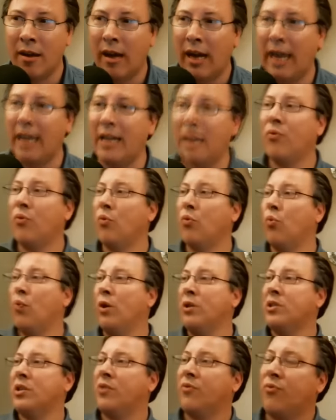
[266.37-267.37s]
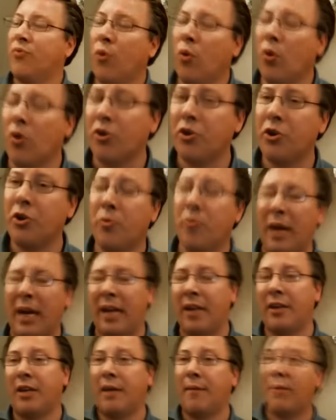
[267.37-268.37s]
And if it wasn't for
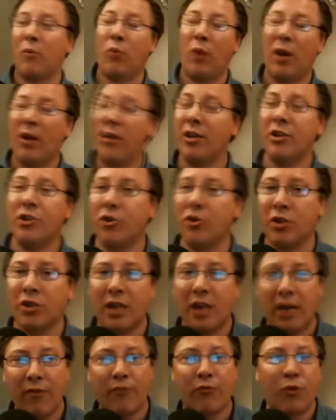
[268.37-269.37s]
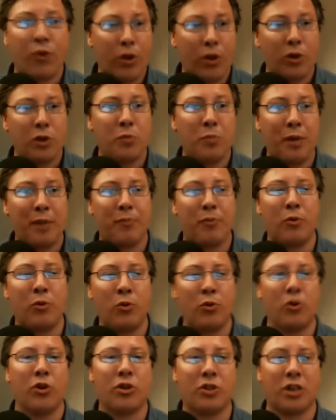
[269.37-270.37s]
humanity, I mean, where is your government? For those people
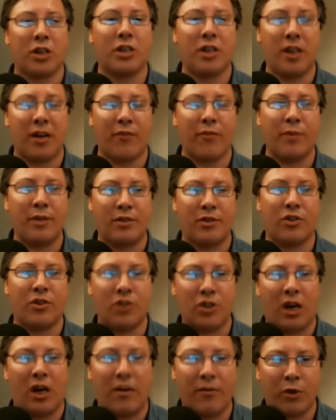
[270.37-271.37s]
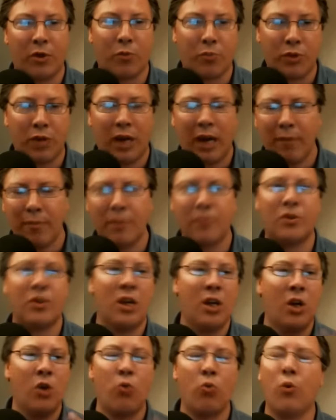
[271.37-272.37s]
who look to government to solve your problems,
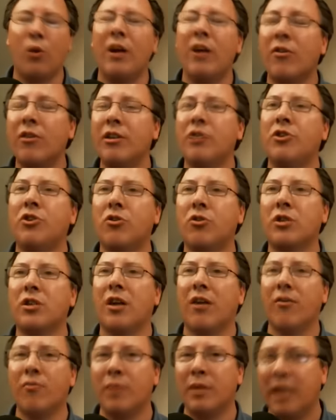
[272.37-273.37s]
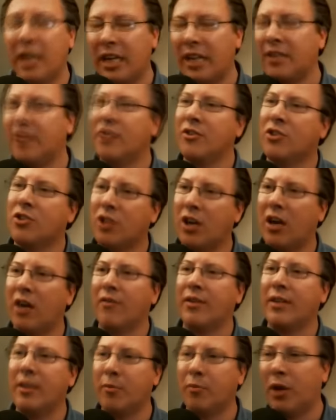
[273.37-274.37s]
where is your government in this
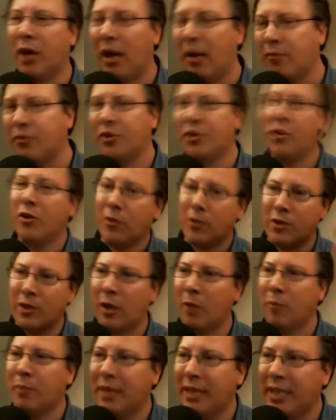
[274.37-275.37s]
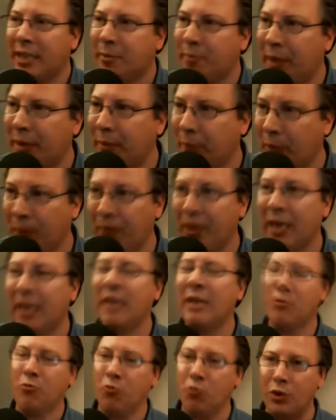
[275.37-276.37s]
solving the problems? You know who's helping these people?
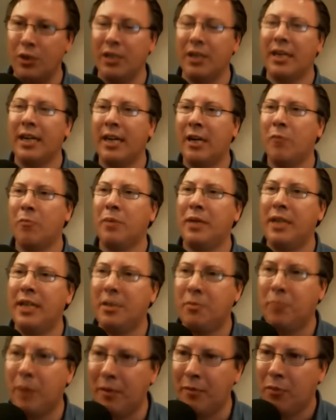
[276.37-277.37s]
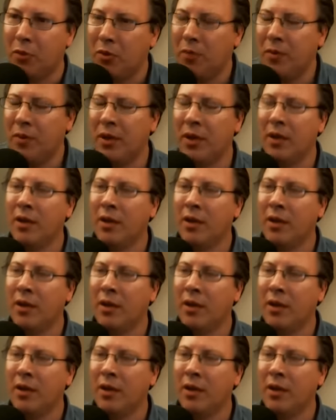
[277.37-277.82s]
Really helping these people?